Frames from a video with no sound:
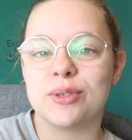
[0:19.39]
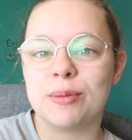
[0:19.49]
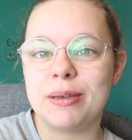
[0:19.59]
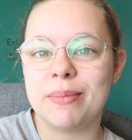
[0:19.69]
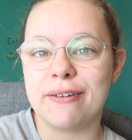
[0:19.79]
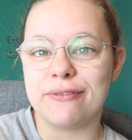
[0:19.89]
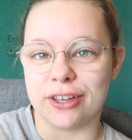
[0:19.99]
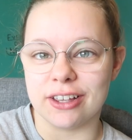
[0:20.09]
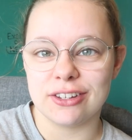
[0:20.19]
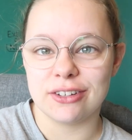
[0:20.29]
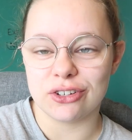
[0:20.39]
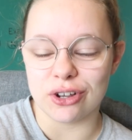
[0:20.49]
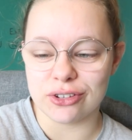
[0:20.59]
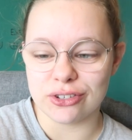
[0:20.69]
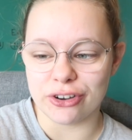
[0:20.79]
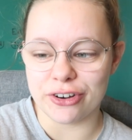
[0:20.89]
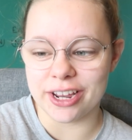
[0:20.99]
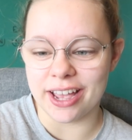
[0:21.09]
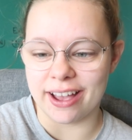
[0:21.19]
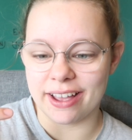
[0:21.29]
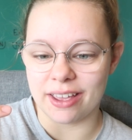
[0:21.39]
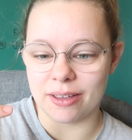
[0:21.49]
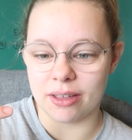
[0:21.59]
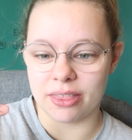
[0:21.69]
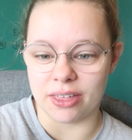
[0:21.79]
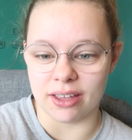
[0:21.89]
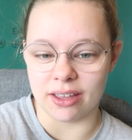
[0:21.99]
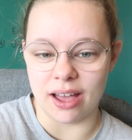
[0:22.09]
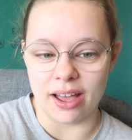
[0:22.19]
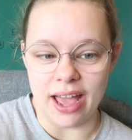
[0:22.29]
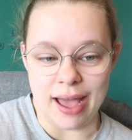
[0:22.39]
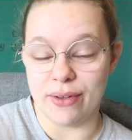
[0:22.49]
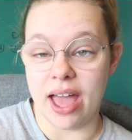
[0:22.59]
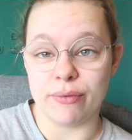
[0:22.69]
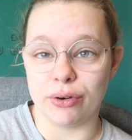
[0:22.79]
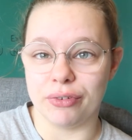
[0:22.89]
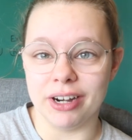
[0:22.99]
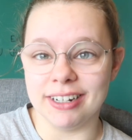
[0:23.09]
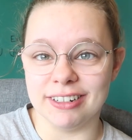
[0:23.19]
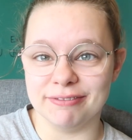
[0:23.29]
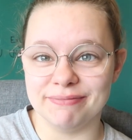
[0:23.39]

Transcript: this will be my first short story I think I have ever written.